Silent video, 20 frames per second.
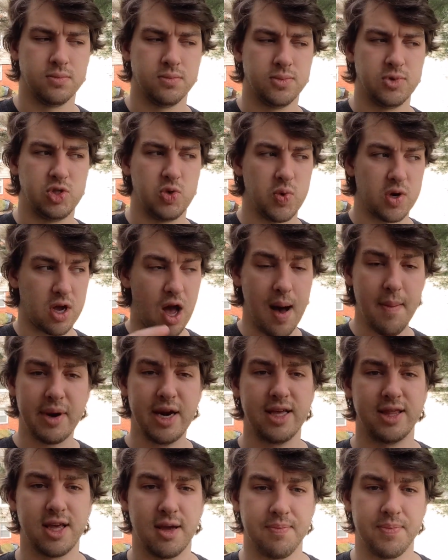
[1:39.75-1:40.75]
To
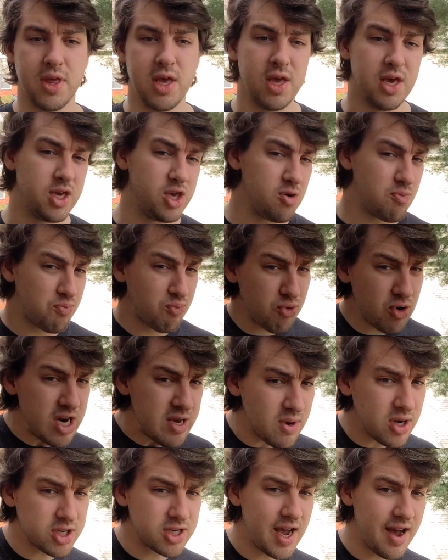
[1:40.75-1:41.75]
accommodate them, you pretty
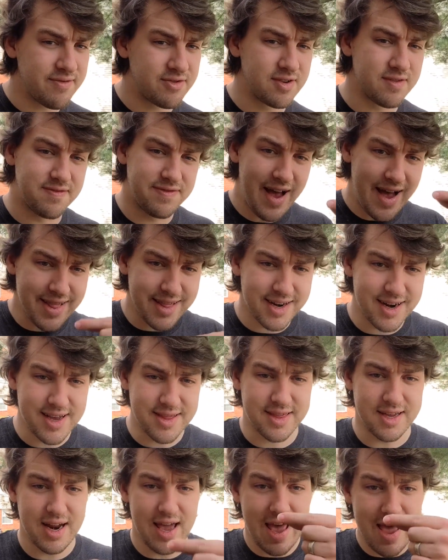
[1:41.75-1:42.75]
much have to validate
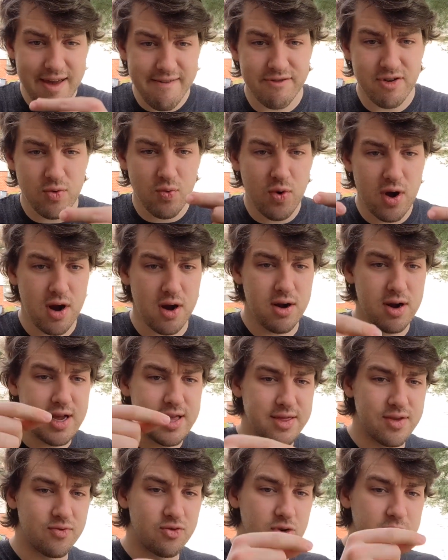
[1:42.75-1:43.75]
that everywhere
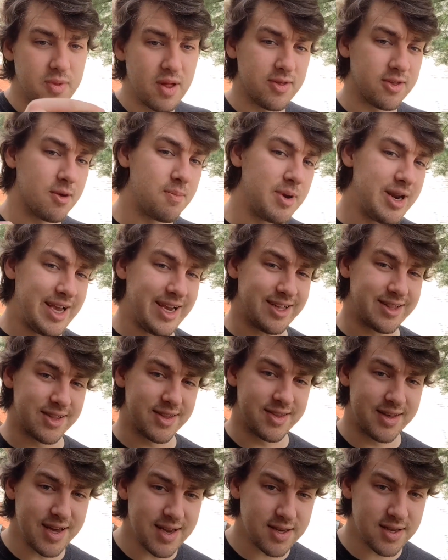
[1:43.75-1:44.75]
in the room that somebody can
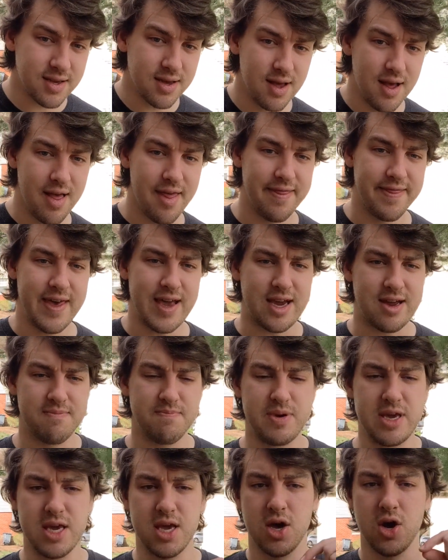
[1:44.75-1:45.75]
sit, they can
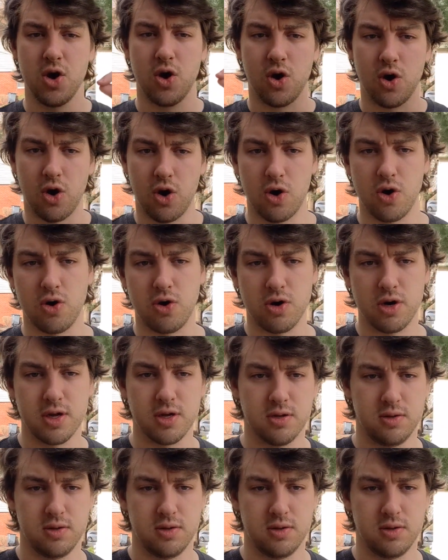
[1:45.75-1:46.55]
be heard.